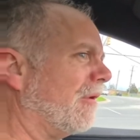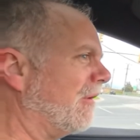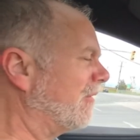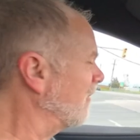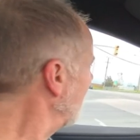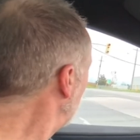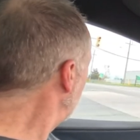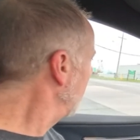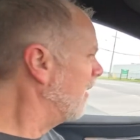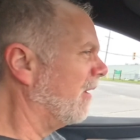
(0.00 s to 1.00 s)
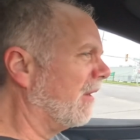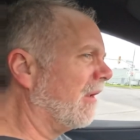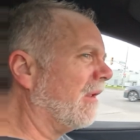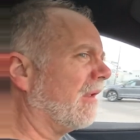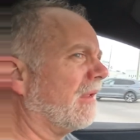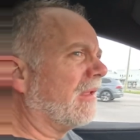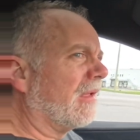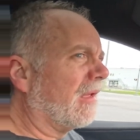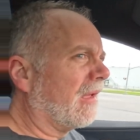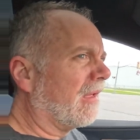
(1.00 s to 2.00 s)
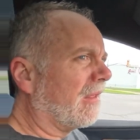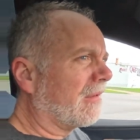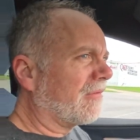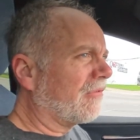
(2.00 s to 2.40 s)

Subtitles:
need to stop. Let's